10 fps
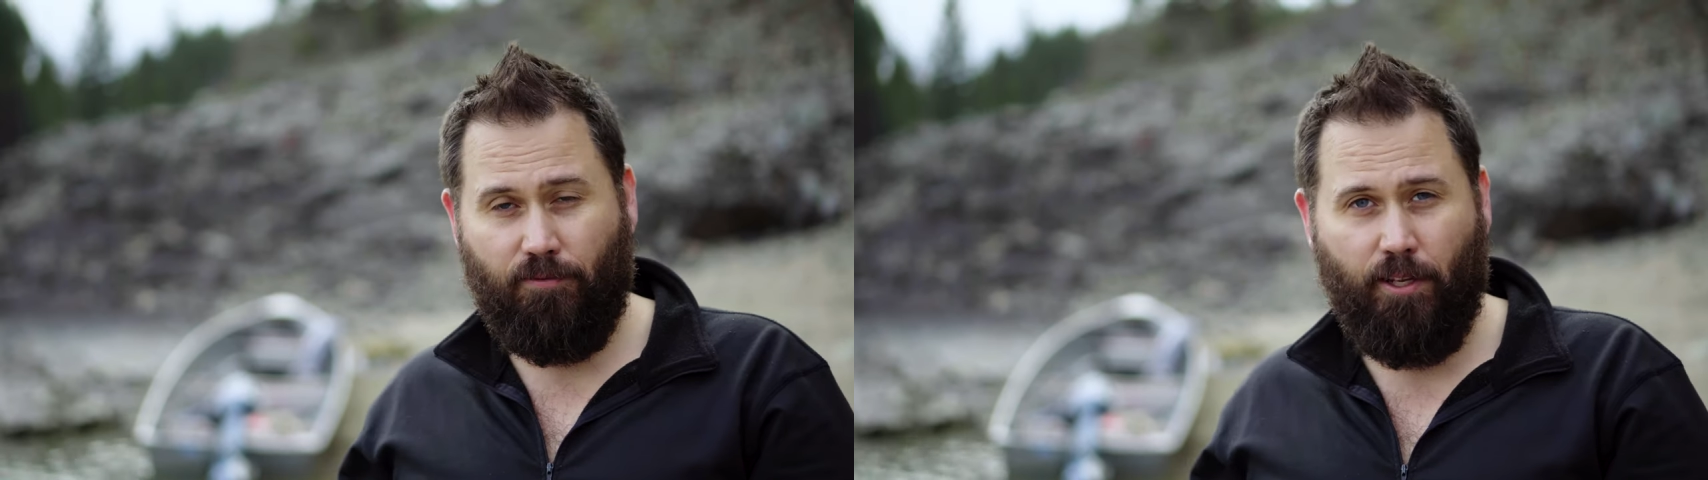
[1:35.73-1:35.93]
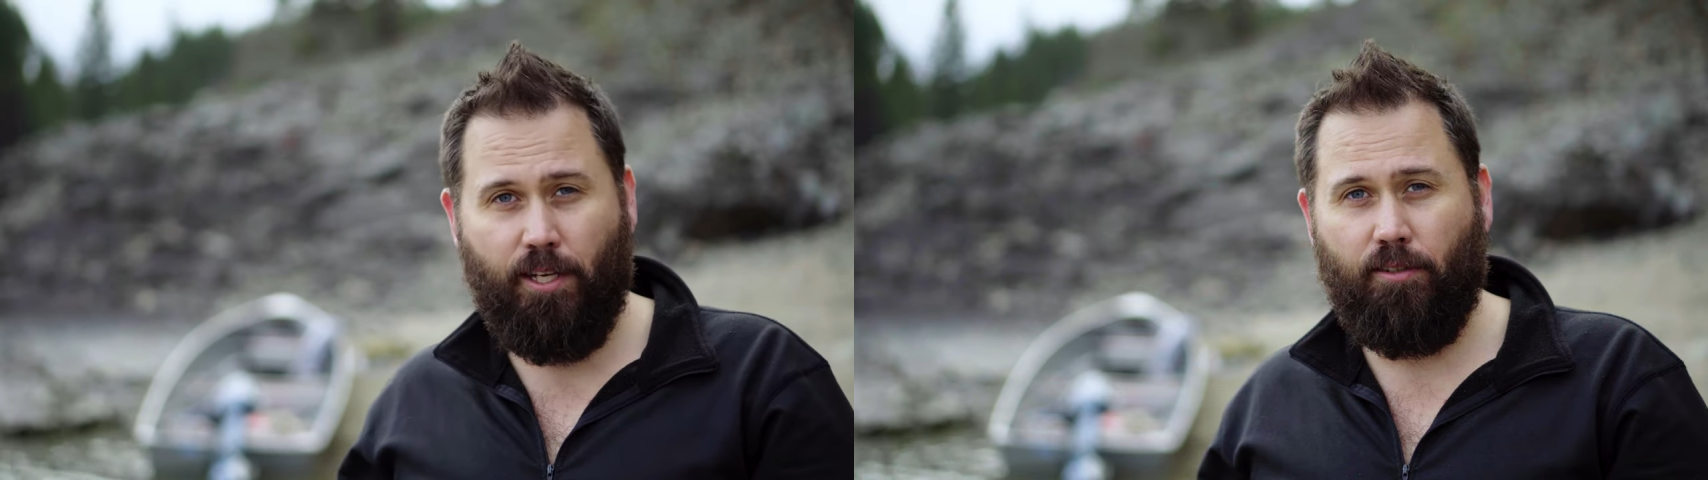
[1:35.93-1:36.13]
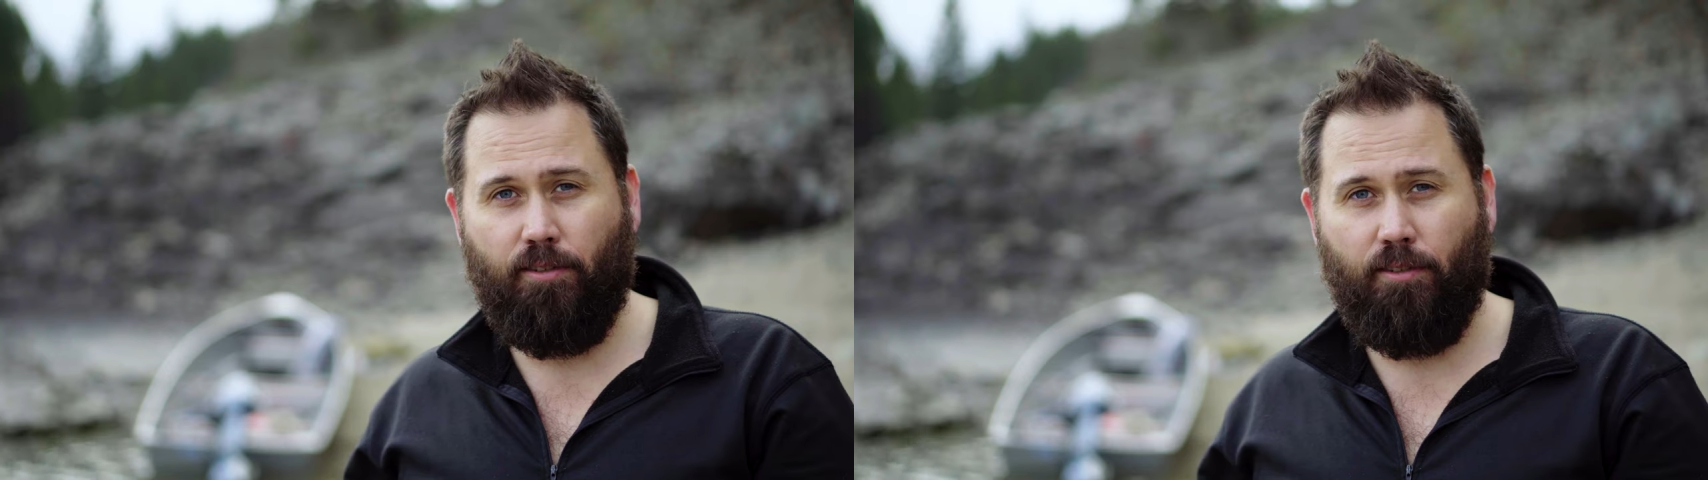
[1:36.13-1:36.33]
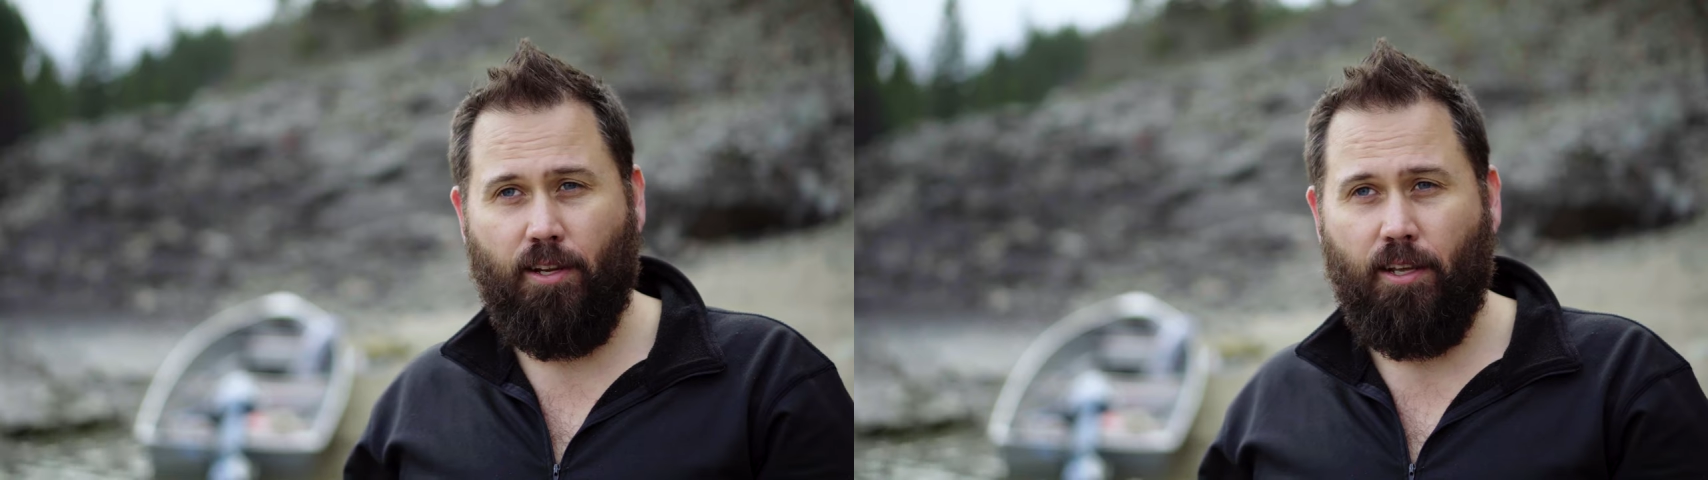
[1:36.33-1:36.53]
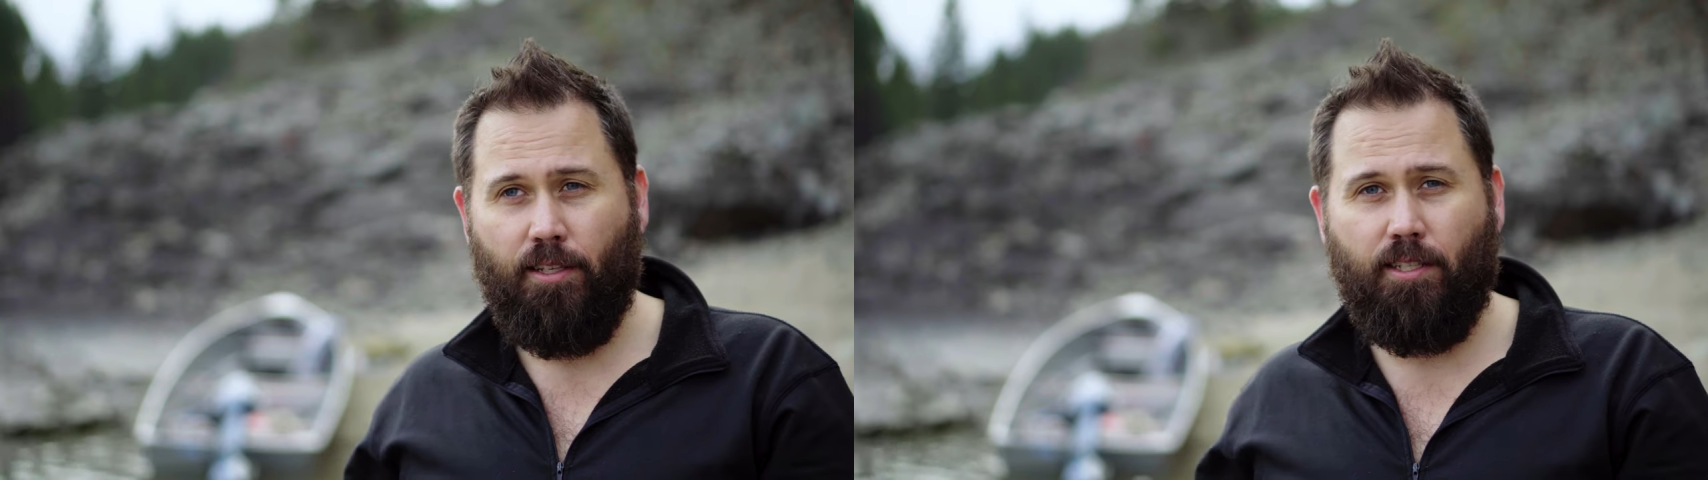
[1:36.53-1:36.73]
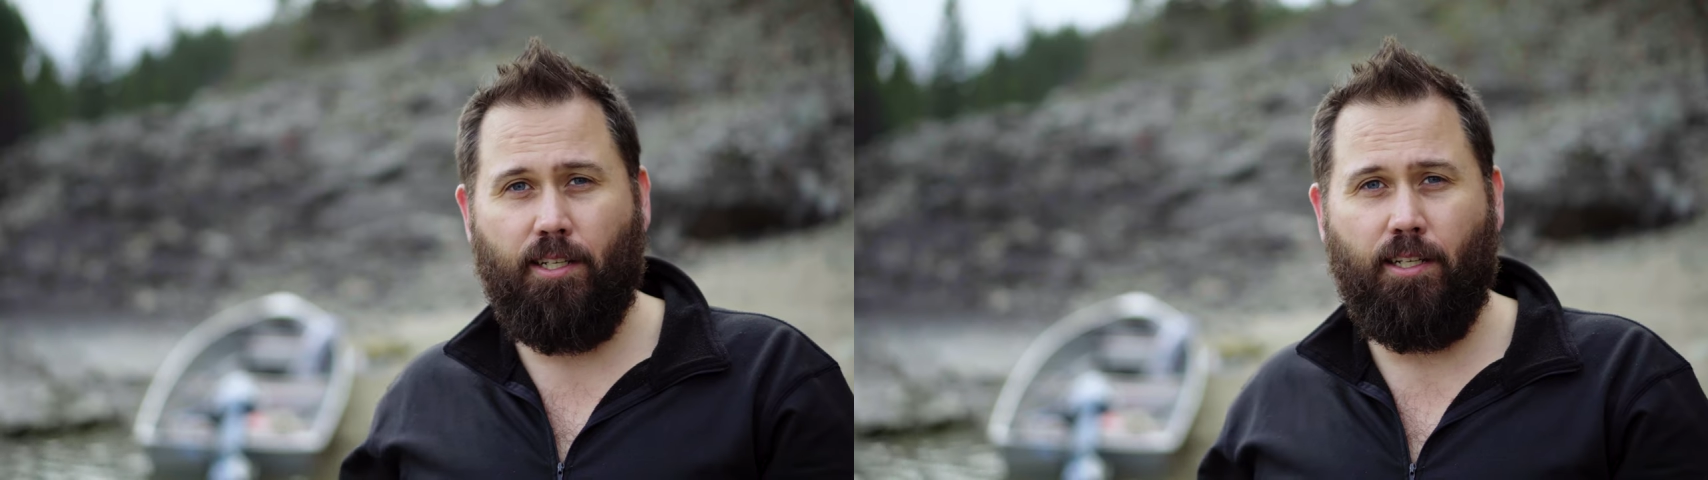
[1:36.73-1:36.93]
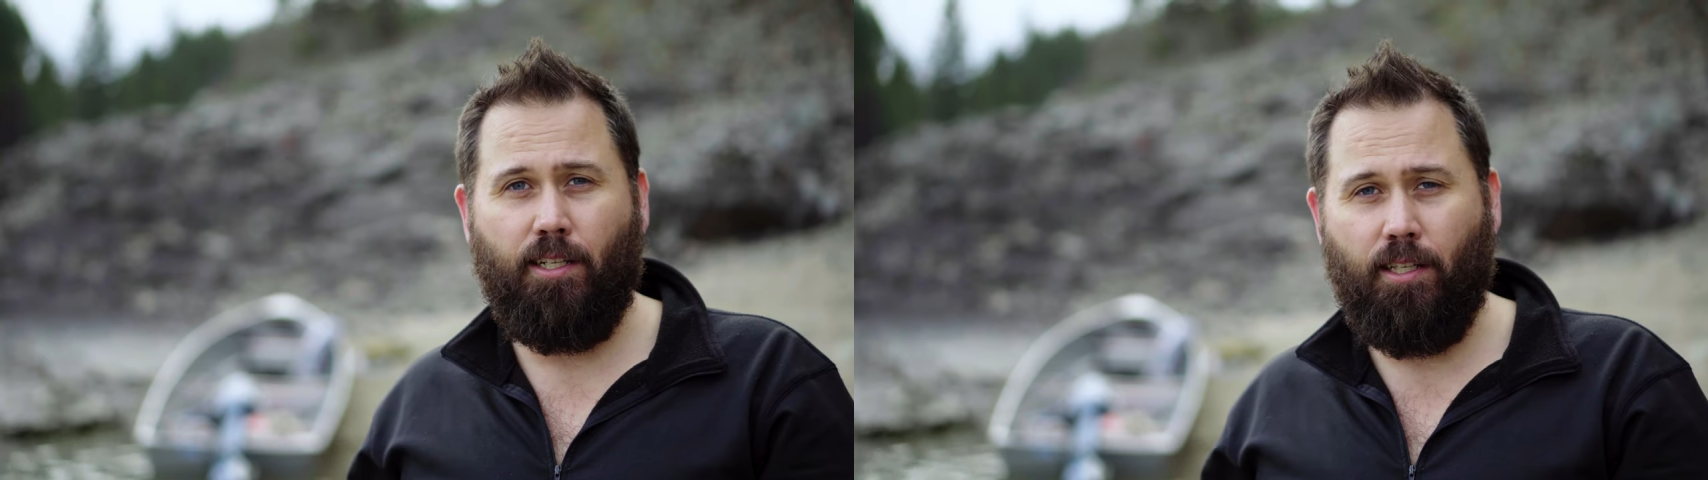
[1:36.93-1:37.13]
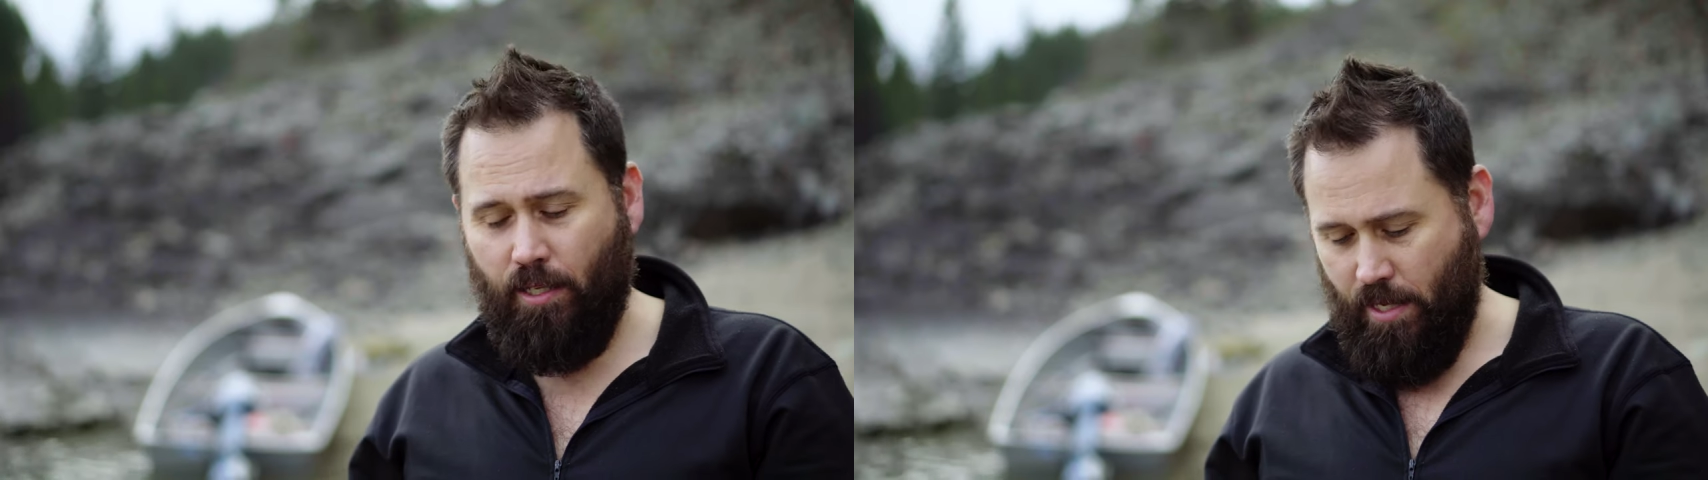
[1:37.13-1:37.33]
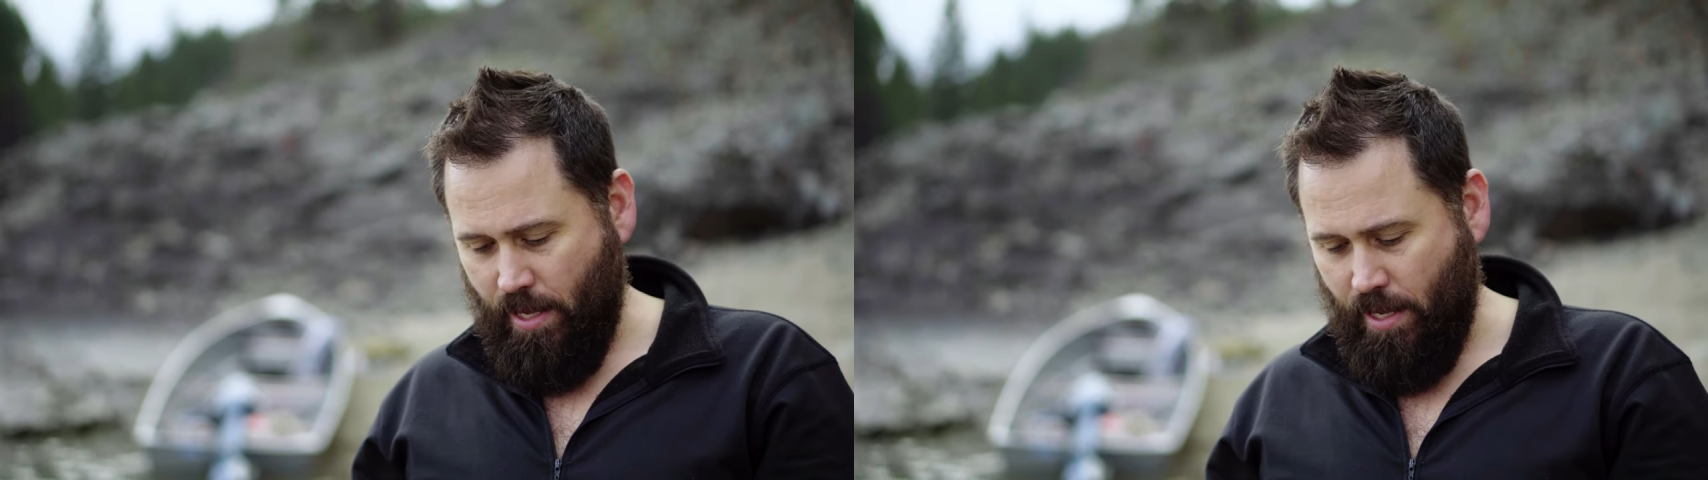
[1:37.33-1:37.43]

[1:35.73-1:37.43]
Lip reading: flint or steel.